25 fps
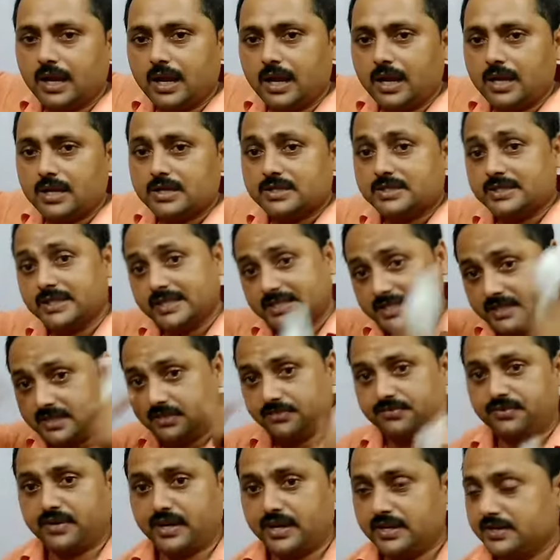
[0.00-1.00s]
6
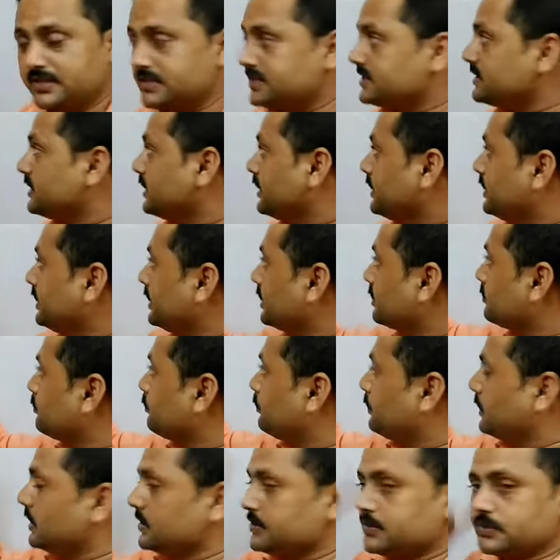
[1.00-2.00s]
difference, here
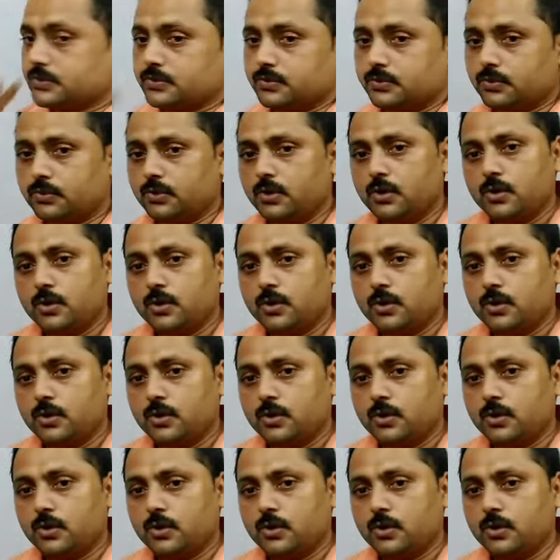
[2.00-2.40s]
plus 2,